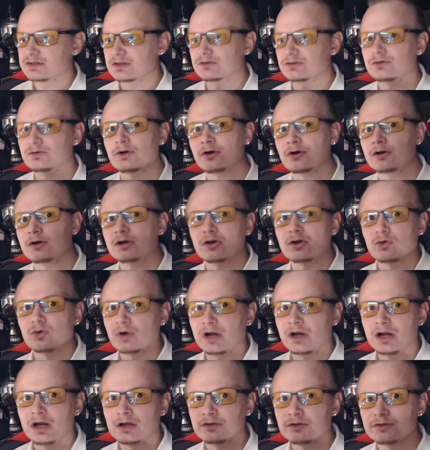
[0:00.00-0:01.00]
a turn
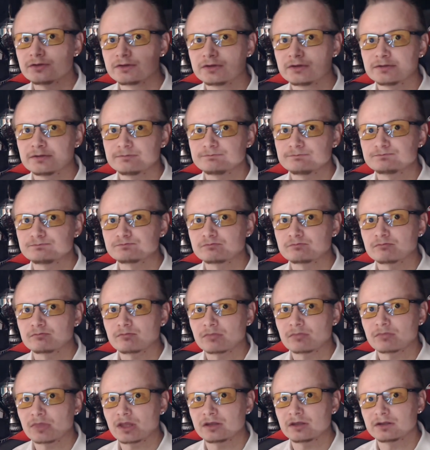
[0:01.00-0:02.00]
around
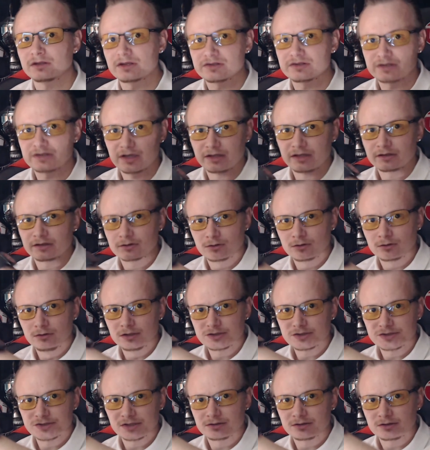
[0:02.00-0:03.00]
and there's had a
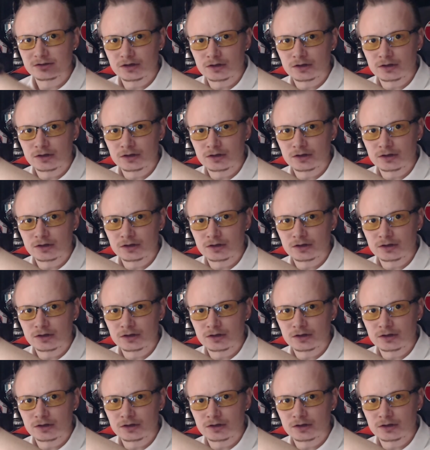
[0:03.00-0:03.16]
collision